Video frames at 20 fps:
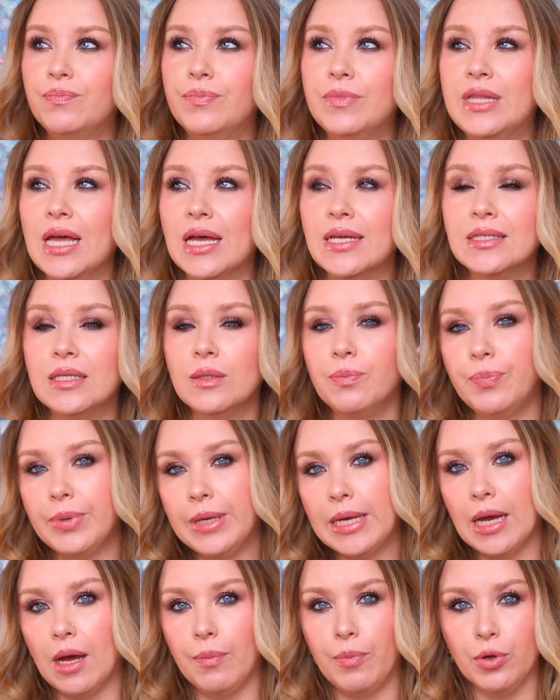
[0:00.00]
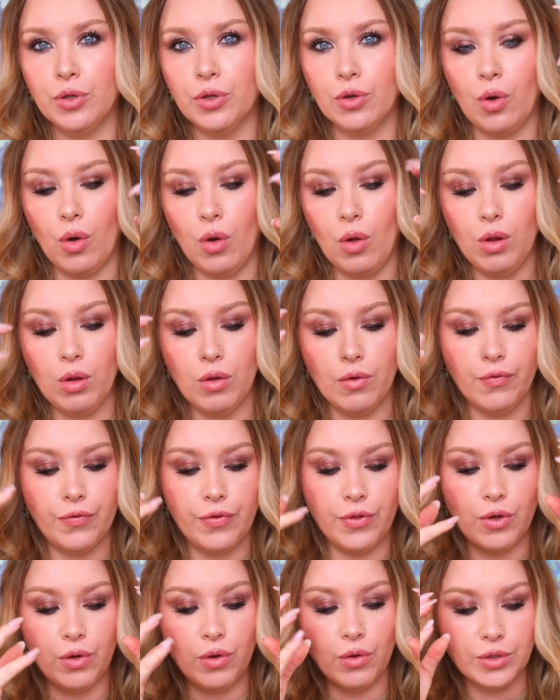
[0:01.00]
doesn't pick up on all of
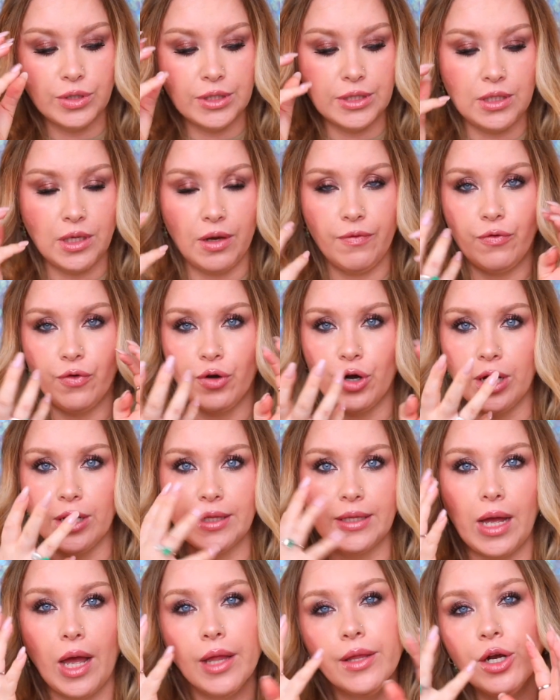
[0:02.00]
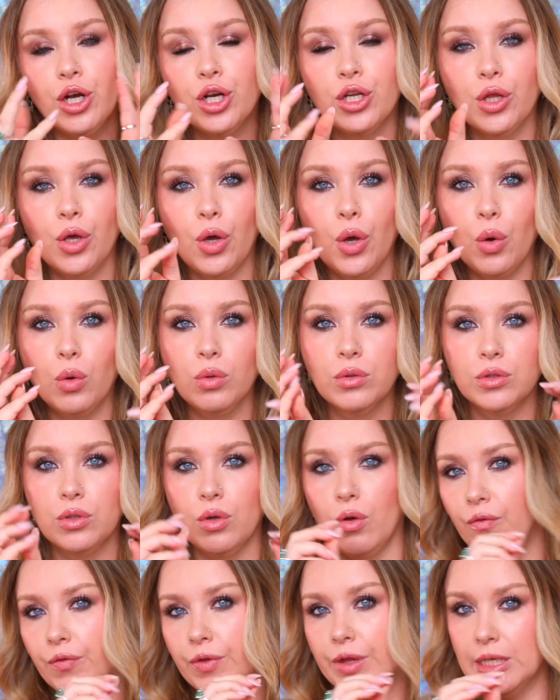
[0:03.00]
those different undertones
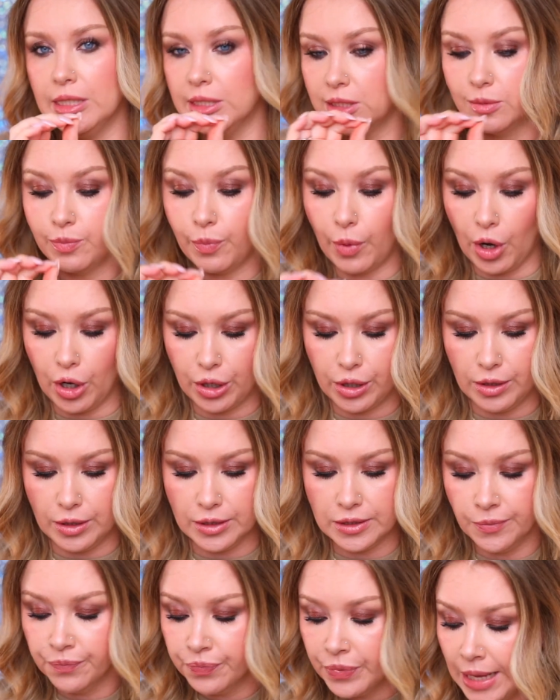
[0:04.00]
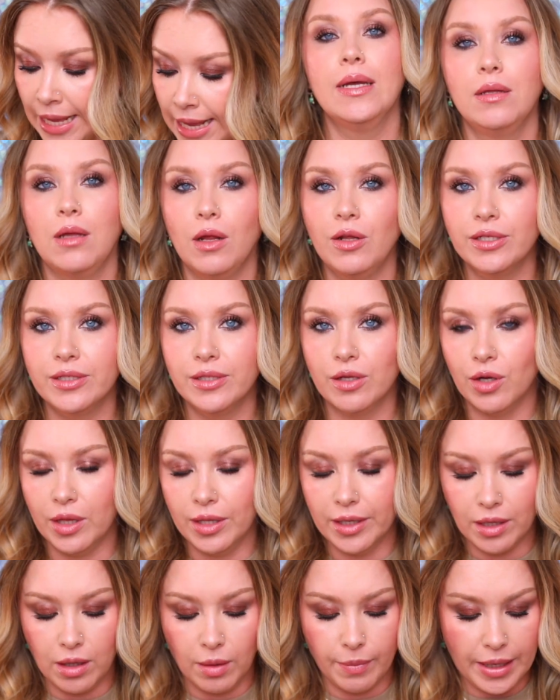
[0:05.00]
of these sparkles. Now let's talk a
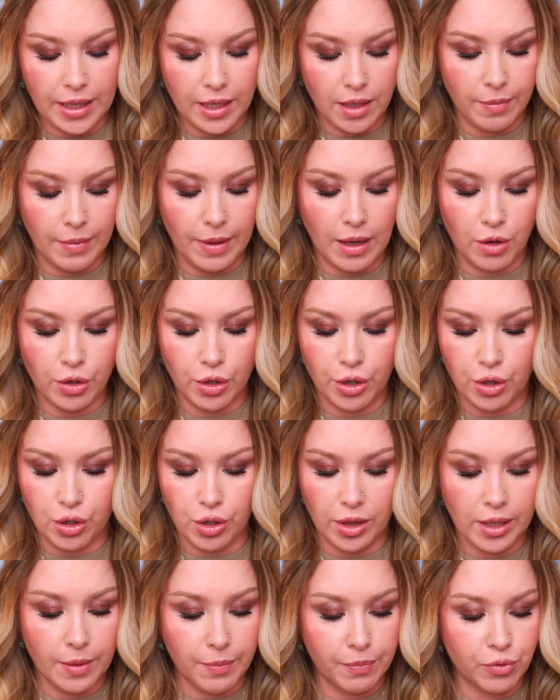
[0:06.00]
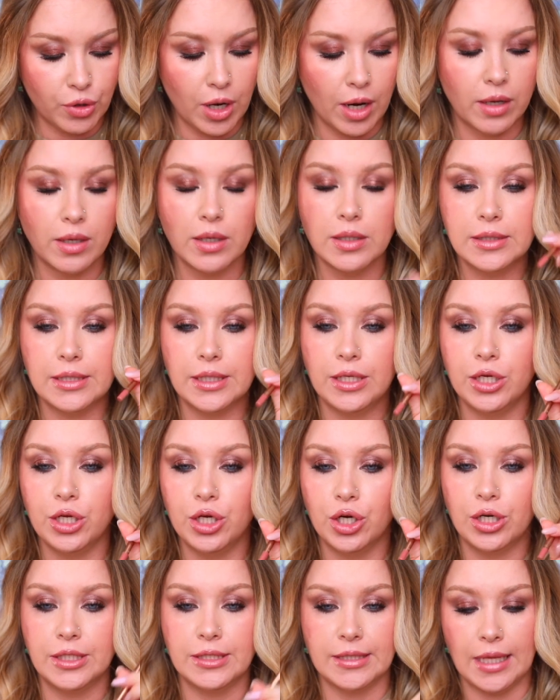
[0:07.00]
little bit about her lip products.
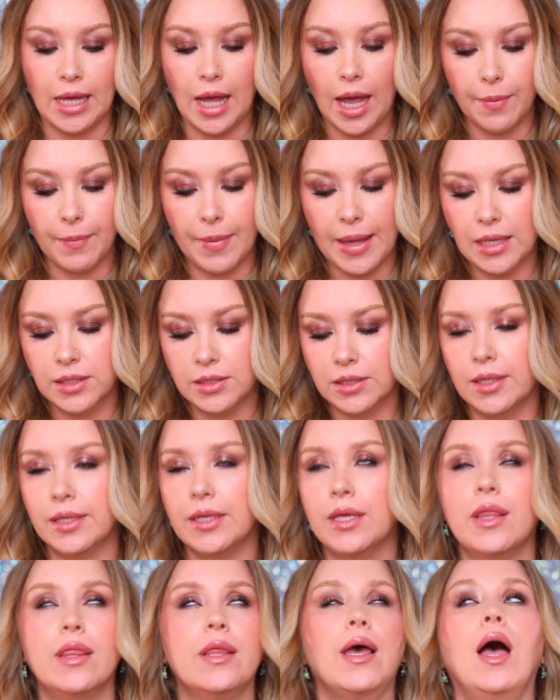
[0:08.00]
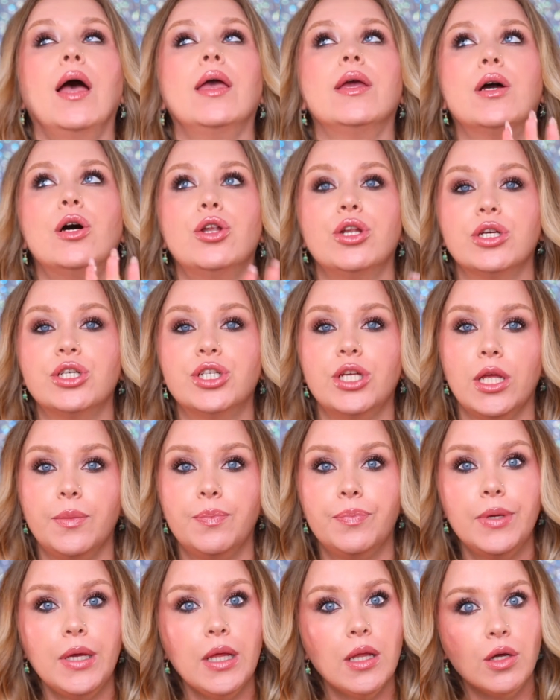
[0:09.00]
Here is the eye pencil in the iconic
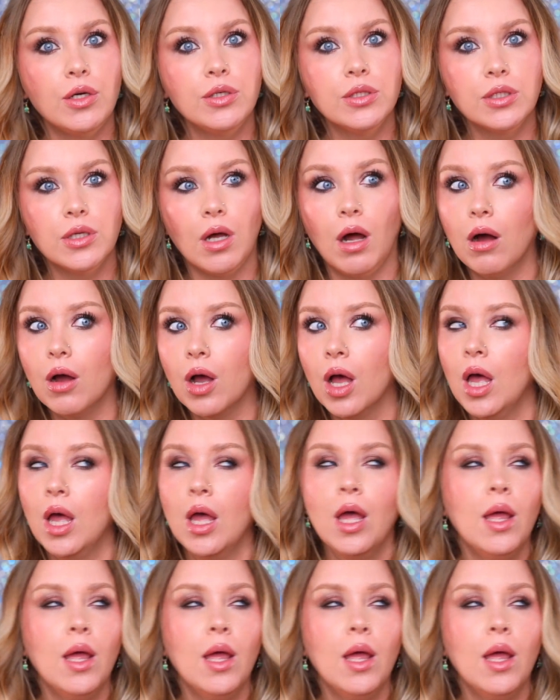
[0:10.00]
shade Pillow Talk.